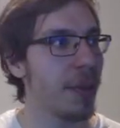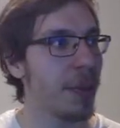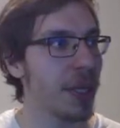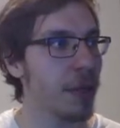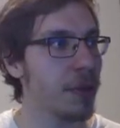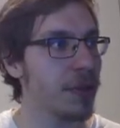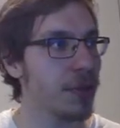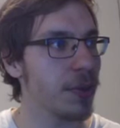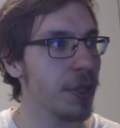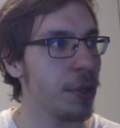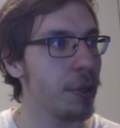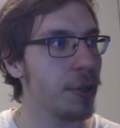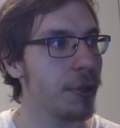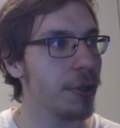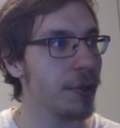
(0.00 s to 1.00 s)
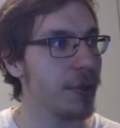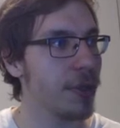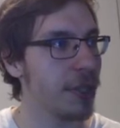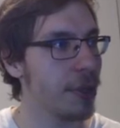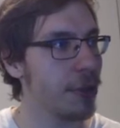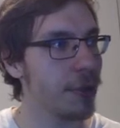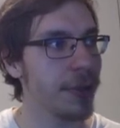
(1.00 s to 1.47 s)
but also here to,
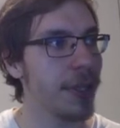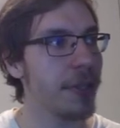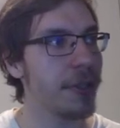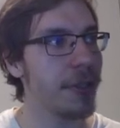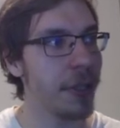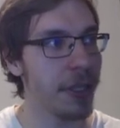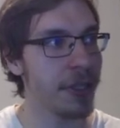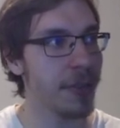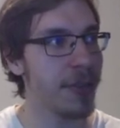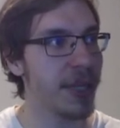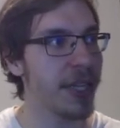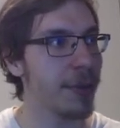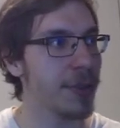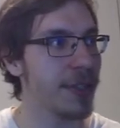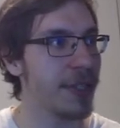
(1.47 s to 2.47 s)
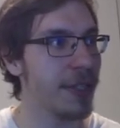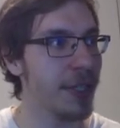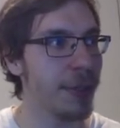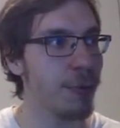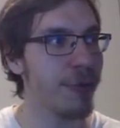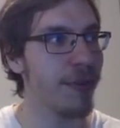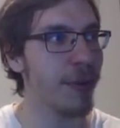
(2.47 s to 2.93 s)
here to the delete, because
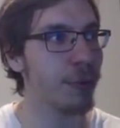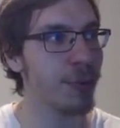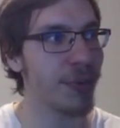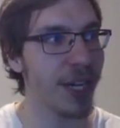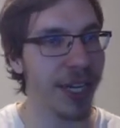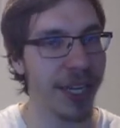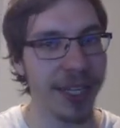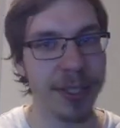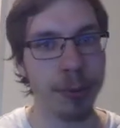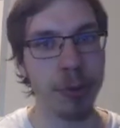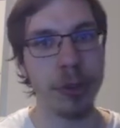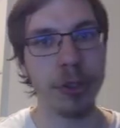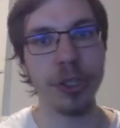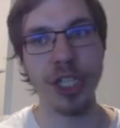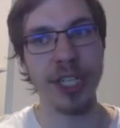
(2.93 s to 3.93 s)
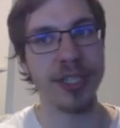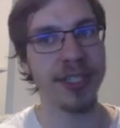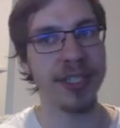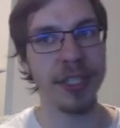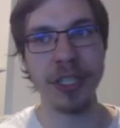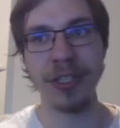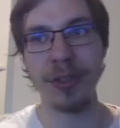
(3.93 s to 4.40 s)
delete without brackets will
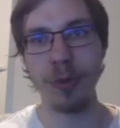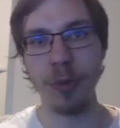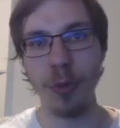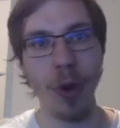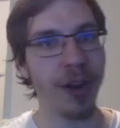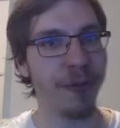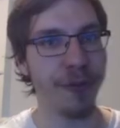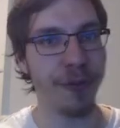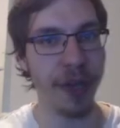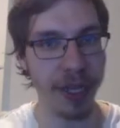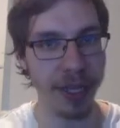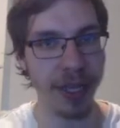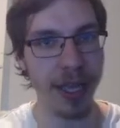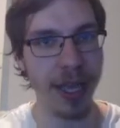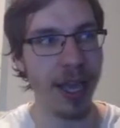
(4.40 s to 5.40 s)
just delete one thing.